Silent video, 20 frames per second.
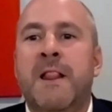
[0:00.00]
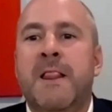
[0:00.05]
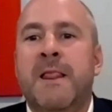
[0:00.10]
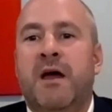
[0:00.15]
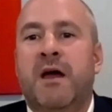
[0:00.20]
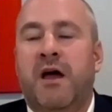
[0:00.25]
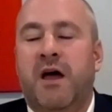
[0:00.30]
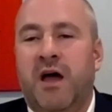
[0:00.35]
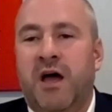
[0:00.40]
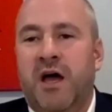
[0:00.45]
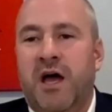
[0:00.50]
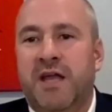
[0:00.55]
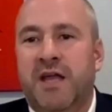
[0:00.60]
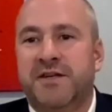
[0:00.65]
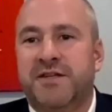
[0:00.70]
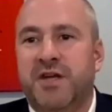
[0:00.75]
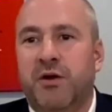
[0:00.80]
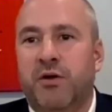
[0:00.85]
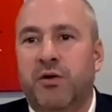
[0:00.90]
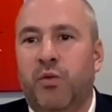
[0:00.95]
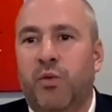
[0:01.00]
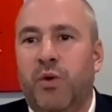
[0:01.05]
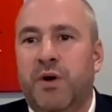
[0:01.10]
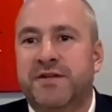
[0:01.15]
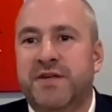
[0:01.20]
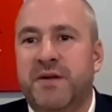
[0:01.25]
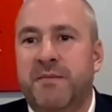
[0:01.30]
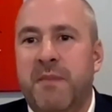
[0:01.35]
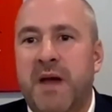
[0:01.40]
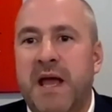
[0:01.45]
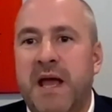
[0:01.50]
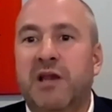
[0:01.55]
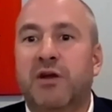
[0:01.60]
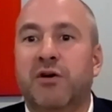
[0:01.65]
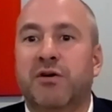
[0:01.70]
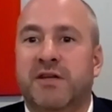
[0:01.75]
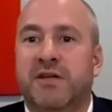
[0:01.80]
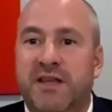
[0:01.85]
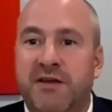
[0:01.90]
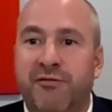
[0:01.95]
And so whilst it may
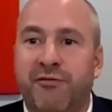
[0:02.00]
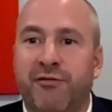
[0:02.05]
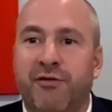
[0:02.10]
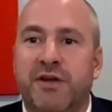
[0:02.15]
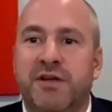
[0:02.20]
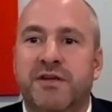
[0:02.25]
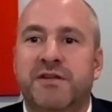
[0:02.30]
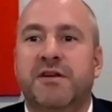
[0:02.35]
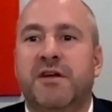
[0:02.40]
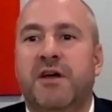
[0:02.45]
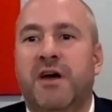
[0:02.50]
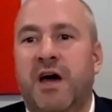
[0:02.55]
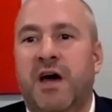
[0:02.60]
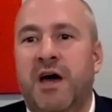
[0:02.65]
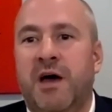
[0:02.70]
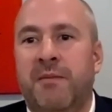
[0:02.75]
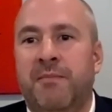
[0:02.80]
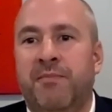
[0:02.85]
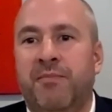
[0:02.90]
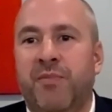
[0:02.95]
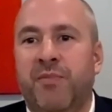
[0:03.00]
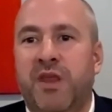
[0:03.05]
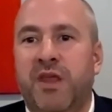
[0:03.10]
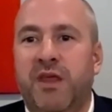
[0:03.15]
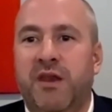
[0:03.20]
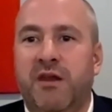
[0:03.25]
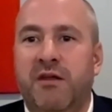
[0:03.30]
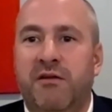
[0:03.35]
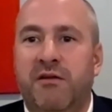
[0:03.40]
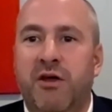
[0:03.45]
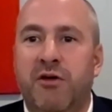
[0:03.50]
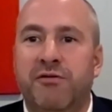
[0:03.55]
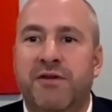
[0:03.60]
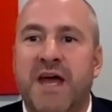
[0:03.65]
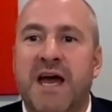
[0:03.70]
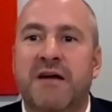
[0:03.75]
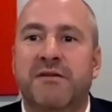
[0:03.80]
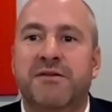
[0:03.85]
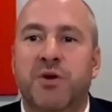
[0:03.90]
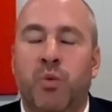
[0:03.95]
look different, no
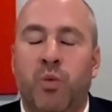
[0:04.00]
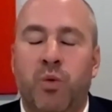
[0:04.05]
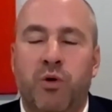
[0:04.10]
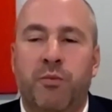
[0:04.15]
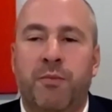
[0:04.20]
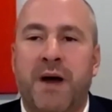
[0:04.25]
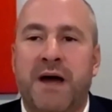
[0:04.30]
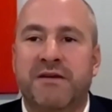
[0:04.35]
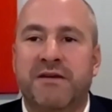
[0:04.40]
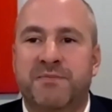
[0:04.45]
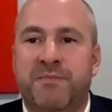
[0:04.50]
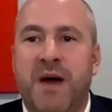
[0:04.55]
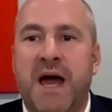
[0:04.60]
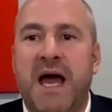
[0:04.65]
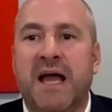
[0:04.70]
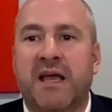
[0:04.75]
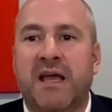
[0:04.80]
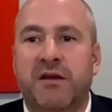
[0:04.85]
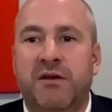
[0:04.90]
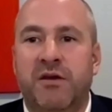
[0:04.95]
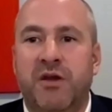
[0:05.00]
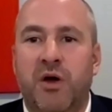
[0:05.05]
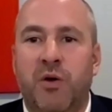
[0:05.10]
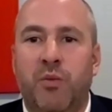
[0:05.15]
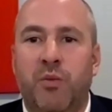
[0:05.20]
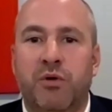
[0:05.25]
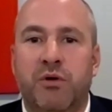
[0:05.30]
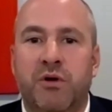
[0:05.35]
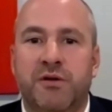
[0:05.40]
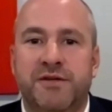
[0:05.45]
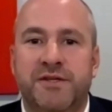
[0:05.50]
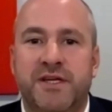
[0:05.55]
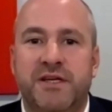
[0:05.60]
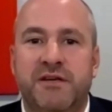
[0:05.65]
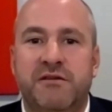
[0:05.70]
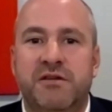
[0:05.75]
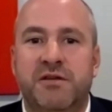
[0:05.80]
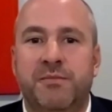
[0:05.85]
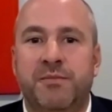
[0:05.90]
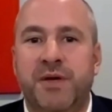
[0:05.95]
doubt it will bounce back and will
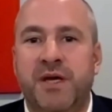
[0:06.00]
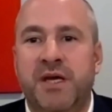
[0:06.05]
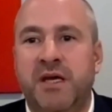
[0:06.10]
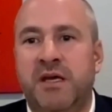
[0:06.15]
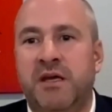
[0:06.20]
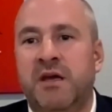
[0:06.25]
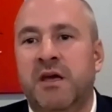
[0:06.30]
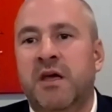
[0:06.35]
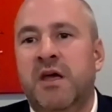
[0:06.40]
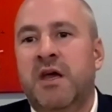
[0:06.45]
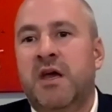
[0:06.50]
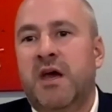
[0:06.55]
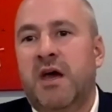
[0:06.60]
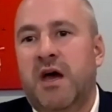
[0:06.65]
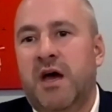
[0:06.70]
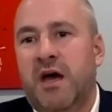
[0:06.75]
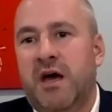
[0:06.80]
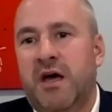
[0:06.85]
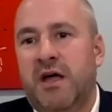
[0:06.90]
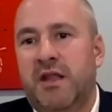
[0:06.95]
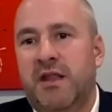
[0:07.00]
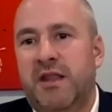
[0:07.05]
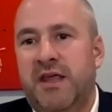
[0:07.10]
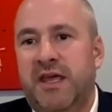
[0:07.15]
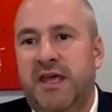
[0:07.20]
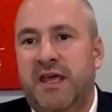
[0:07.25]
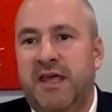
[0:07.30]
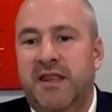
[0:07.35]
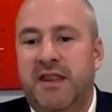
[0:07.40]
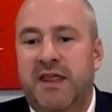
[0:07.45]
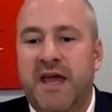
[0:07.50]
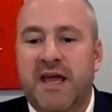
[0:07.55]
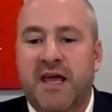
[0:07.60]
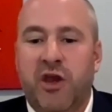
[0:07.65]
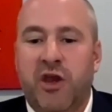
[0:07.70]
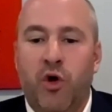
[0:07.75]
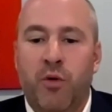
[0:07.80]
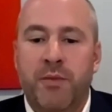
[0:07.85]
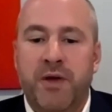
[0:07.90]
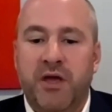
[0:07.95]
continue to be the
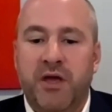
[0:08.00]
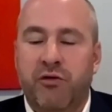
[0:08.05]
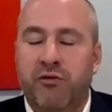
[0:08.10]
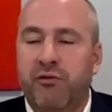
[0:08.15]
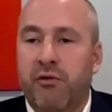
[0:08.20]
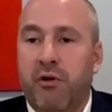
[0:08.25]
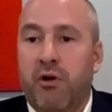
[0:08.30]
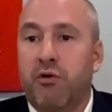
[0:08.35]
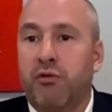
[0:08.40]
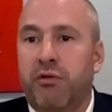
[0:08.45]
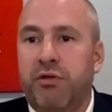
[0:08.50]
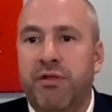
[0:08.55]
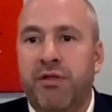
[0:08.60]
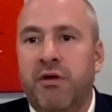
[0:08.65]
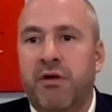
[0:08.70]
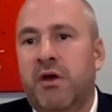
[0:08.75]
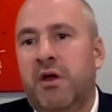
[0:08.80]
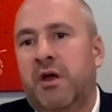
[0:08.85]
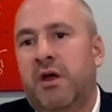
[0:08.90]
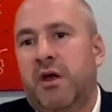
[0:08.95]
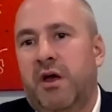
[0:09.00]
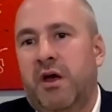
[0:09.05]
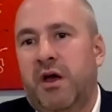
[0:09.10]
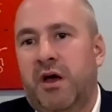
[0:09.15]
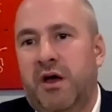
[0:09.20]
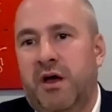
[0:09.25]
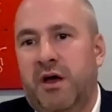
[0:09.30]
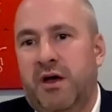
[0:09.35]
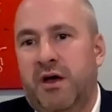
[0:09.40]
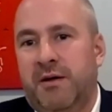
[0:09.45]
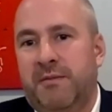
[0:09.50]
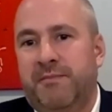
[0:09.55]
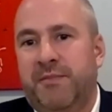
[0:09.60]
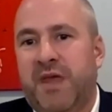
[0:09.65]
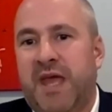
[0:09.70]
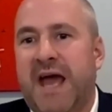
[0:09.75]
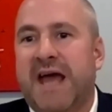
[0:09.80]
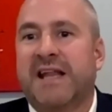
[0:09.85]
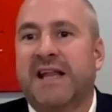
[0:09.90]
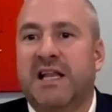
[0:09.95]
economic growth
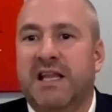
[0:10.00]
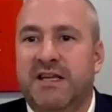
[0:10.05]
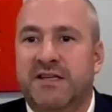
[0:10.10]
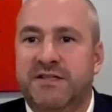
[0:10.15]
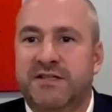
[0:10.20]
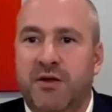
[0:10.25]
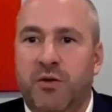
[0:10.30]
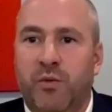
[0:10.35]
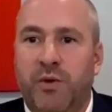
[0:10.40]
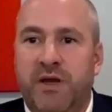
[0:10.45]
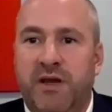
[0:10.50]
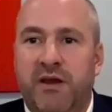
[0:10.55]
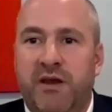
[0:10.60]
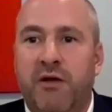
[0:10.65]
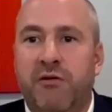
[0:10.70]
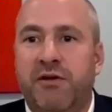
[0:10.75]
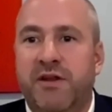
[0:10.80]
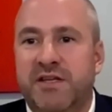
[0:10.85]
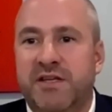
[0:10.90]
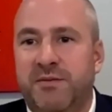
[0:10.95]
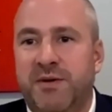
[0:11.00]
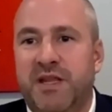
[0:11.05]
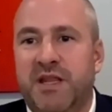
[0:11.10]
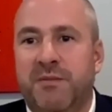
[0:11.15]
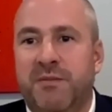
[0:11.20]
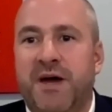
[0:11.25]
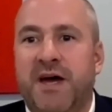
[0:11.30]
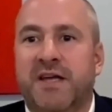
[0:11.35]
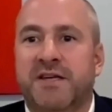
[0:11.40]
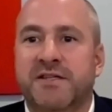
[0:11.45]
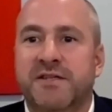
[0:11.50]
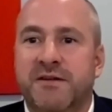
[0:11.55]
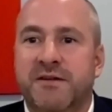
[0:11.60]
catalyst that we've known it to be in the past.